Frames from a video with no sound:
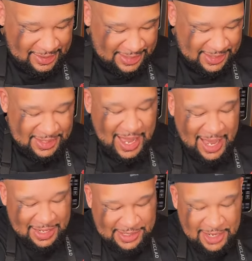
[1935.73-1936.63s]
This is
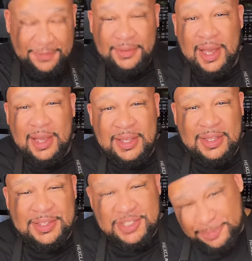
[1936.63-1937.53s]
not Chick-fil-A,
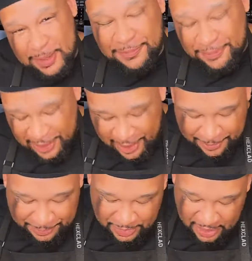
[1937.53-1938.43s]
this is Pig-fil-A.